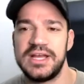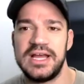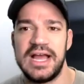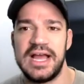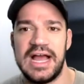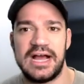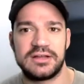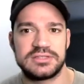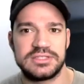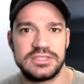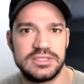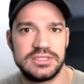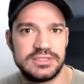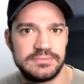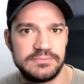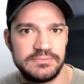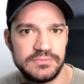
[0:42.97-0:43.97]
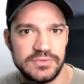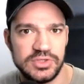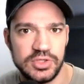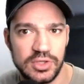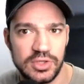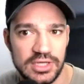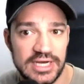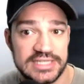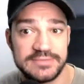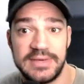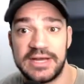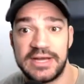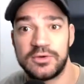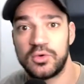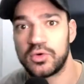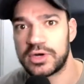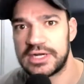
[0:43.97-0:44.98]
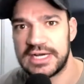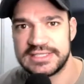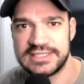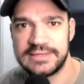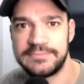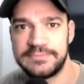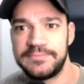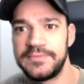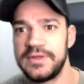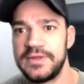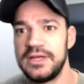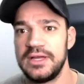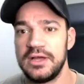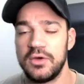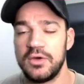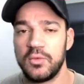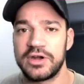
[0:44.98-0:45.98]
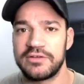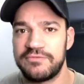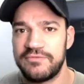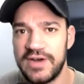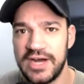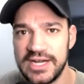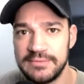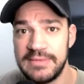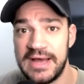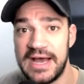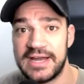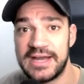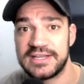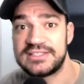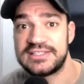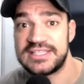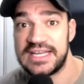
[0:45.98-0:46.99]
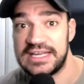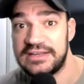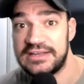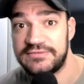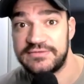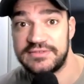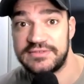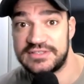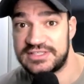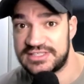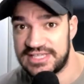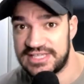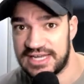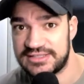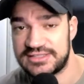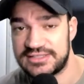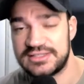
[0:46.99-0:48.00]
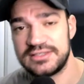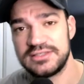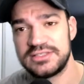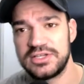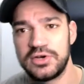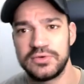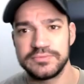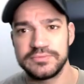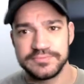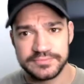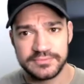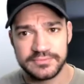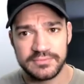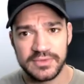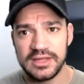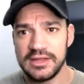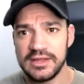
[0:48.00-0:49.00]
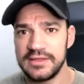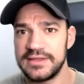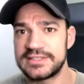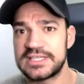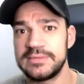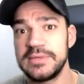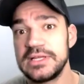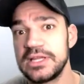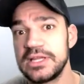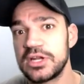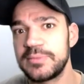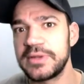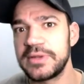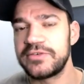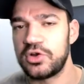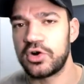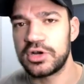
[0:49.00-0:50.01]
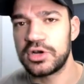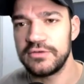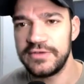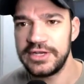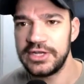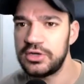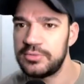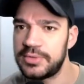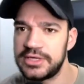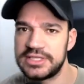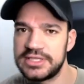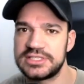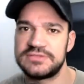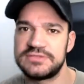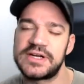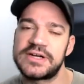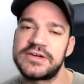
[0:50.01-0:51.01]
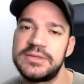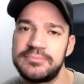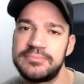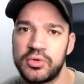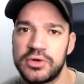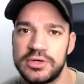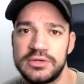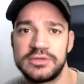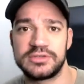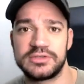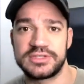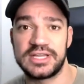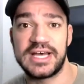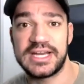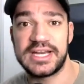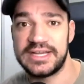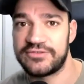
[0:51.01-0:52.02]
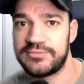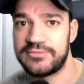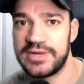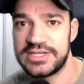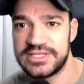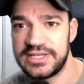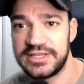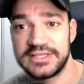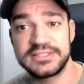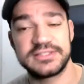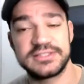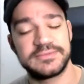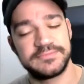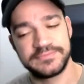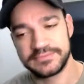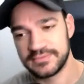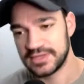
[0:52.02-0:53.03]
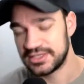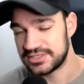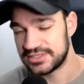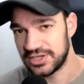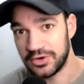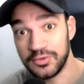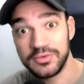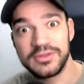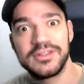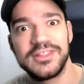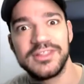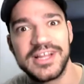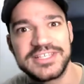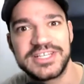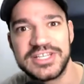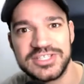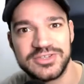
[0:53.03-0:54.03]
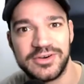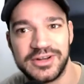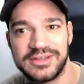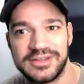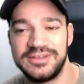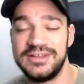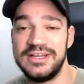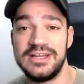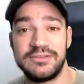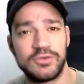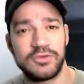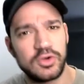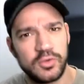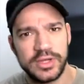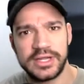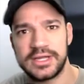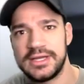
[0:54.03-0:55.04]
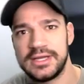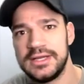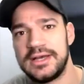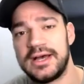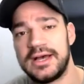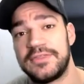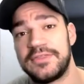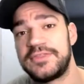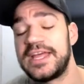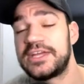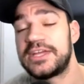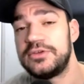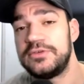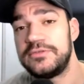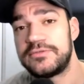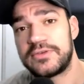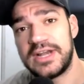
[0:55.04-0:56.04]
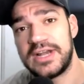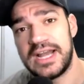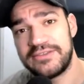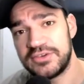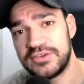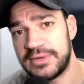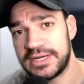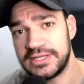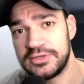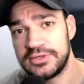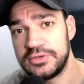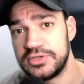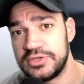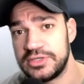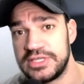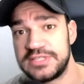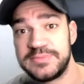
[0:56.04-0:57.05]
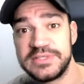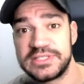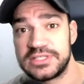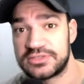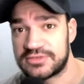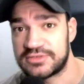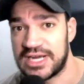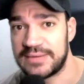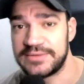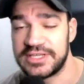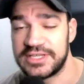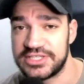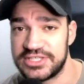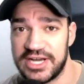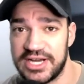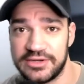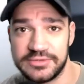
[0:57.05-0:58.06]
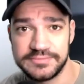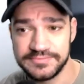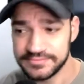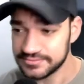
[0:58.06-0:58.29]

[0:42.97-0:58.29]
how to utilize them, how to organize them, where to find them, how to save sets. So it's going to be a little bit of a longer video, but this is very important. There's a lot of information in this. So let's get started. Real quick, thank you for everybody who has been subscribing to this channel.